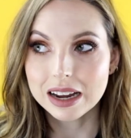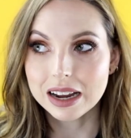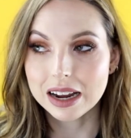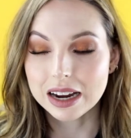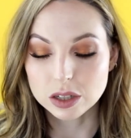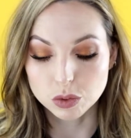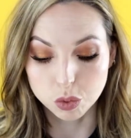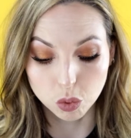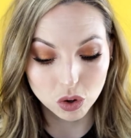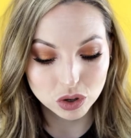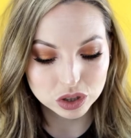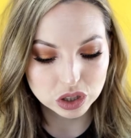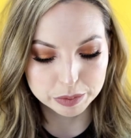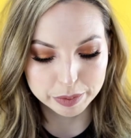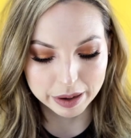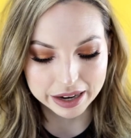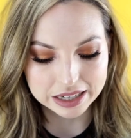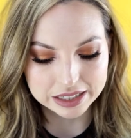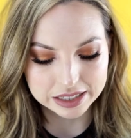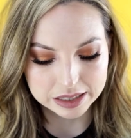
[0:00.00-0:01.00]
it's water
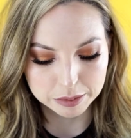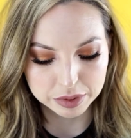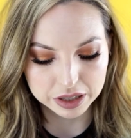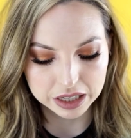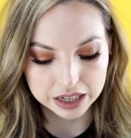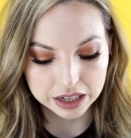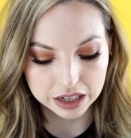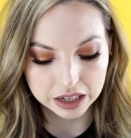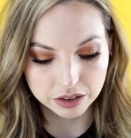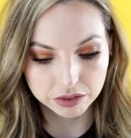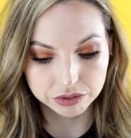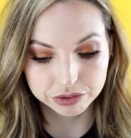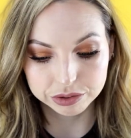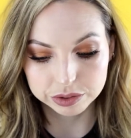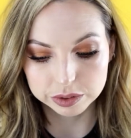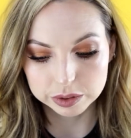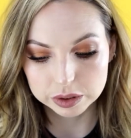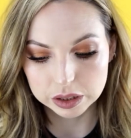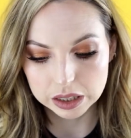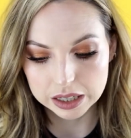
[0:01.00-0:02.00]
based, I believe.
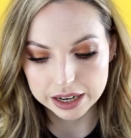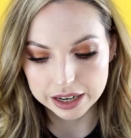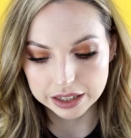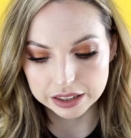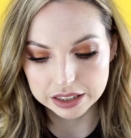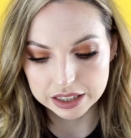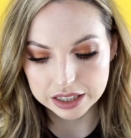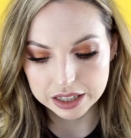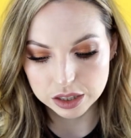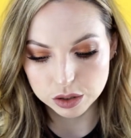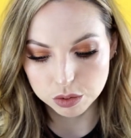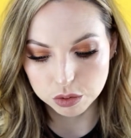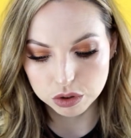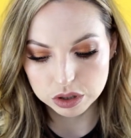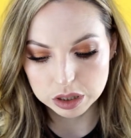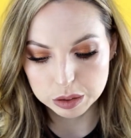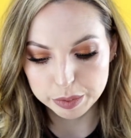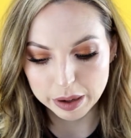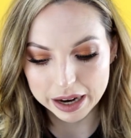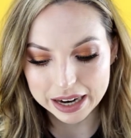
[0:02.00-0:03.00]
I think it's
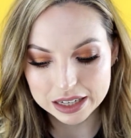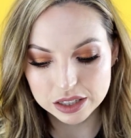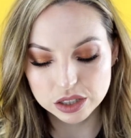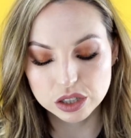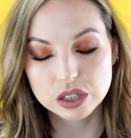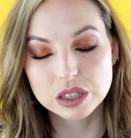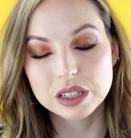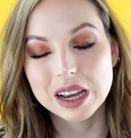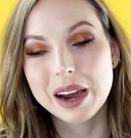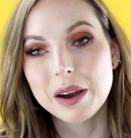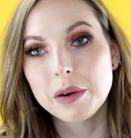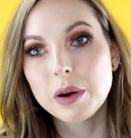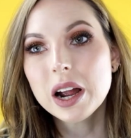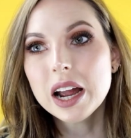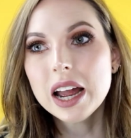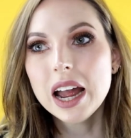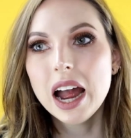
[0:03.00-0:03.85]
water based, so